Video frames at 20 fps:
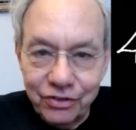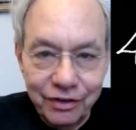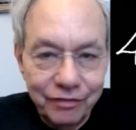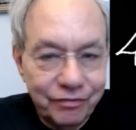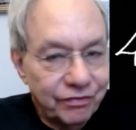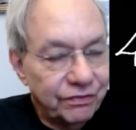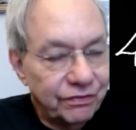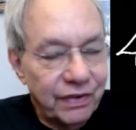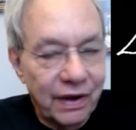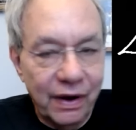a
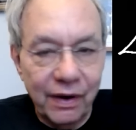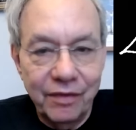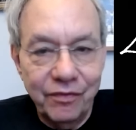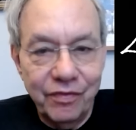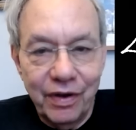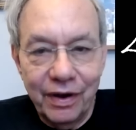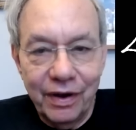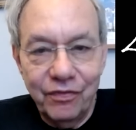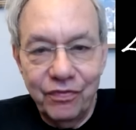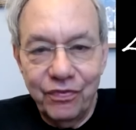very,
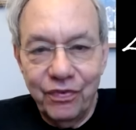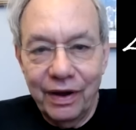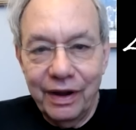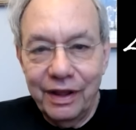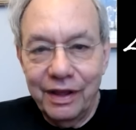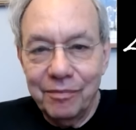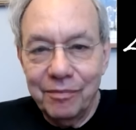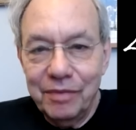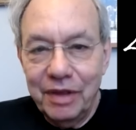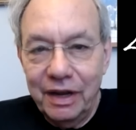very funny
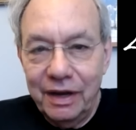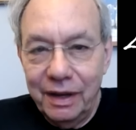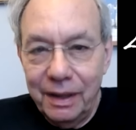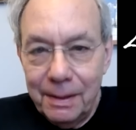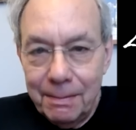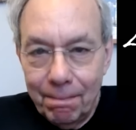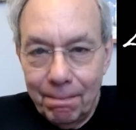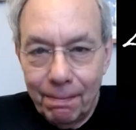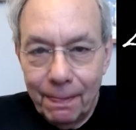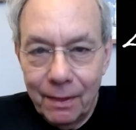
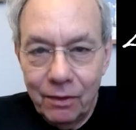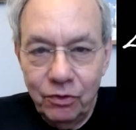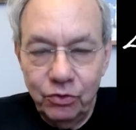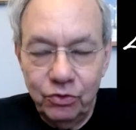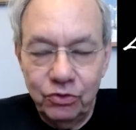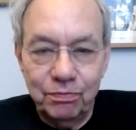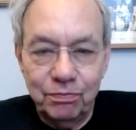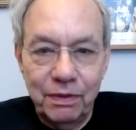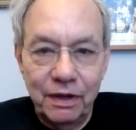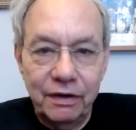comedian
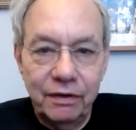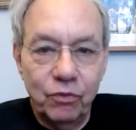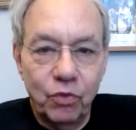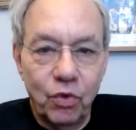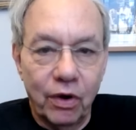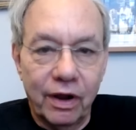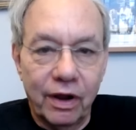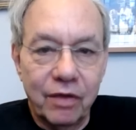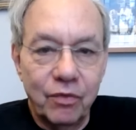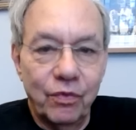who's been
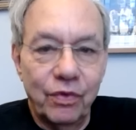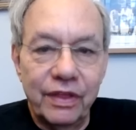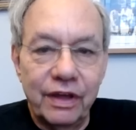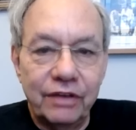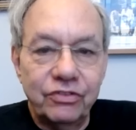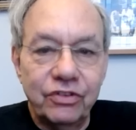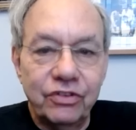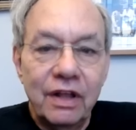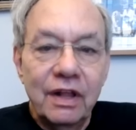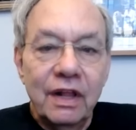working with
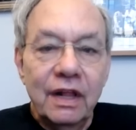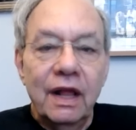us.